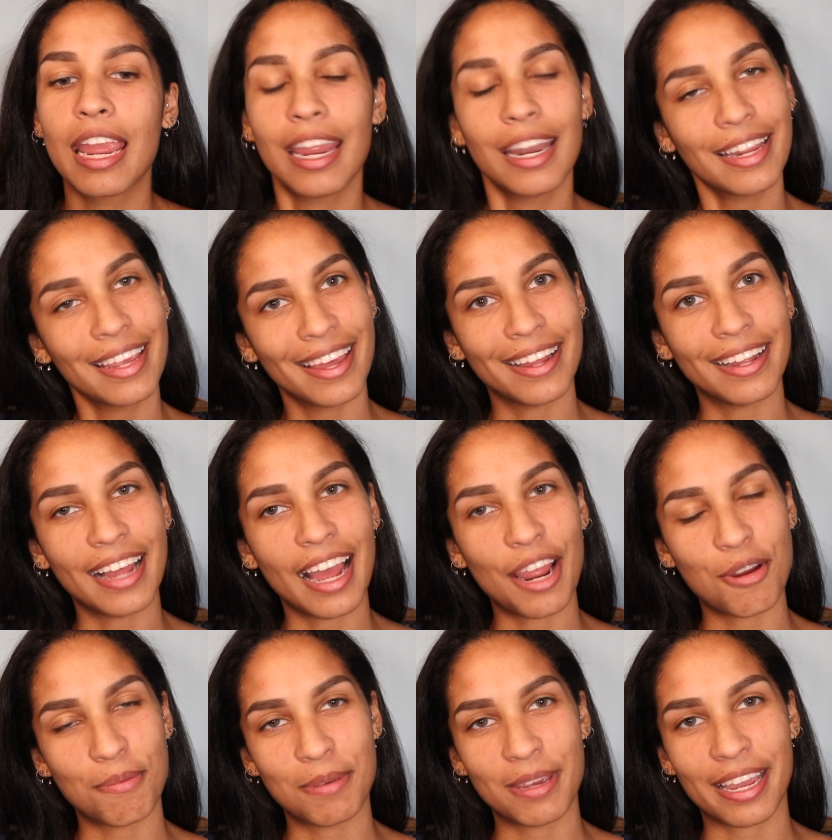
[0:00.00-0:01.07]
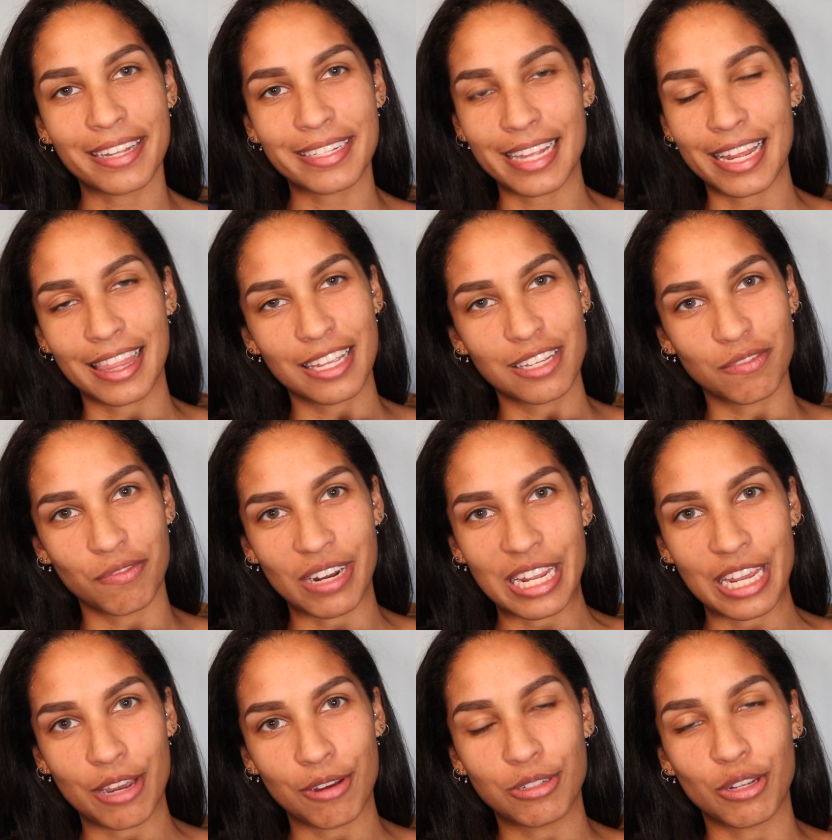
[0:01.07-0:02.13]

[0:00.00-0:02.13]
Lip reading: And yeah, I hope you guys like this video.